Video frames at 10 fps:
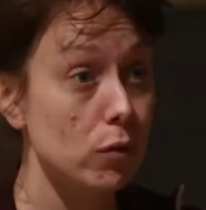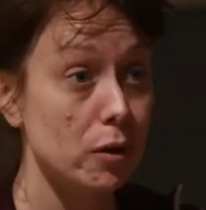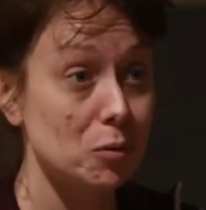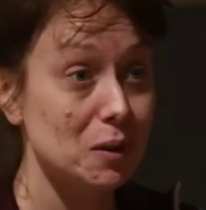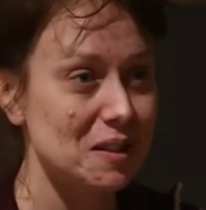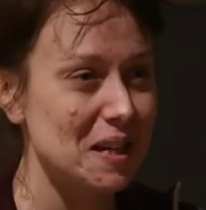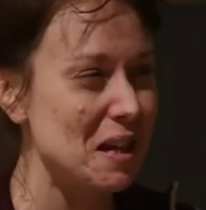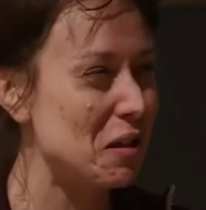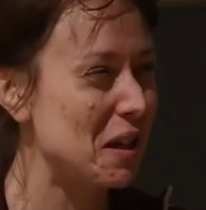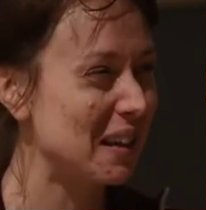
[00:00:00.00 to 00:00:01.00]
we
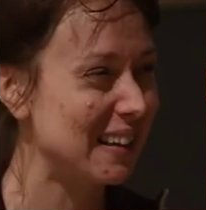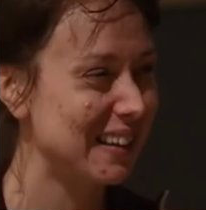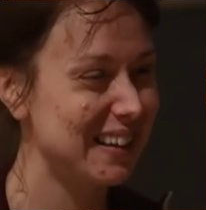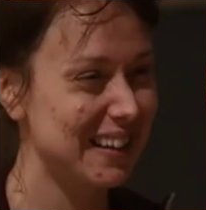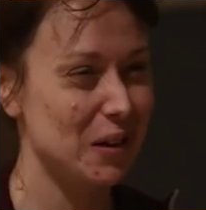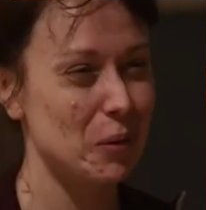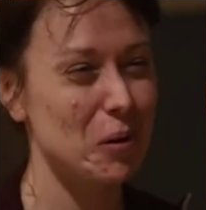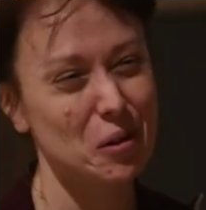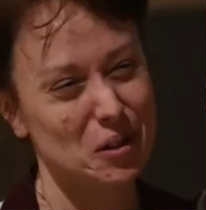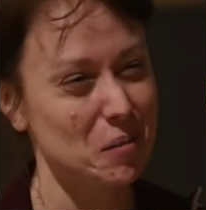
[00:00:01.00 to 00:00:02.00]
see um,
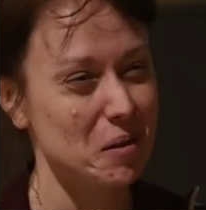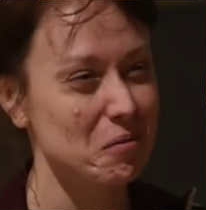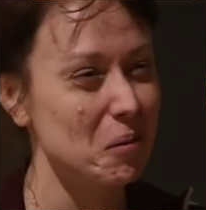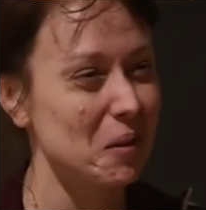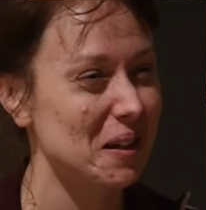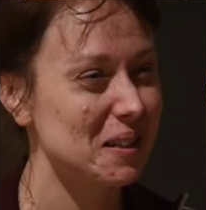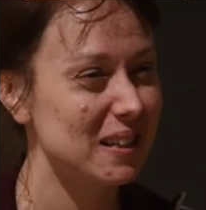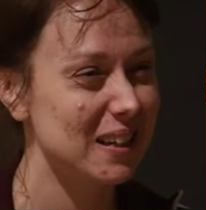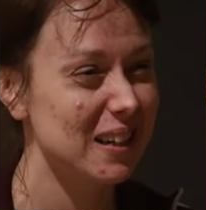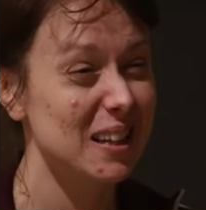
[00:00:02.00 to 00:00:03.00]
how
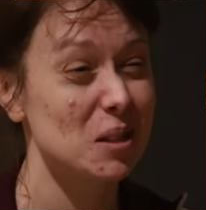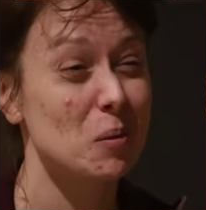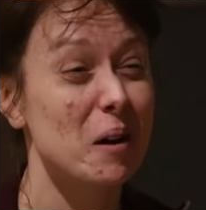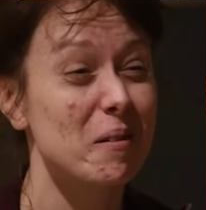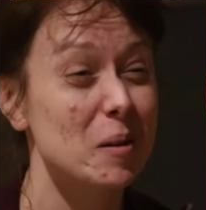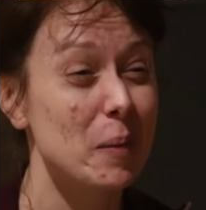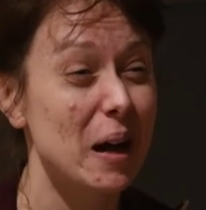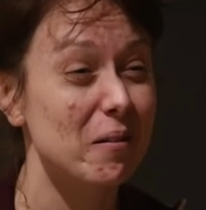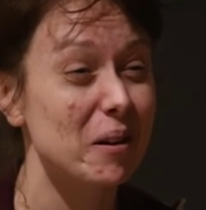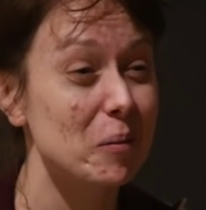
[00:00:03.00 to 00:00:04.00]
that, that, that story develops
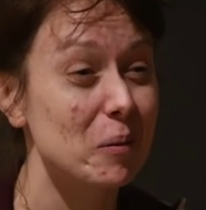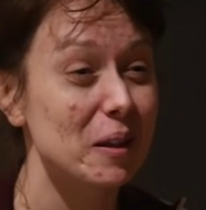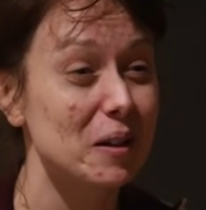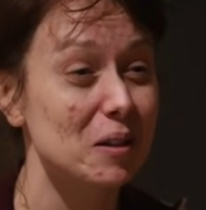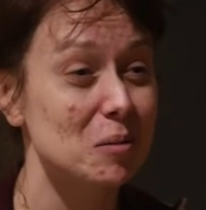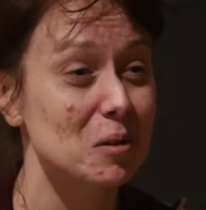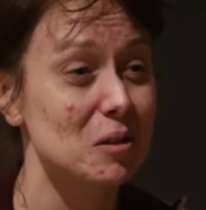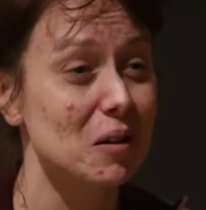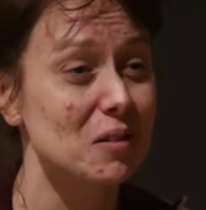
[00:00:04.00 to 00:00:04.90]
through, through the play.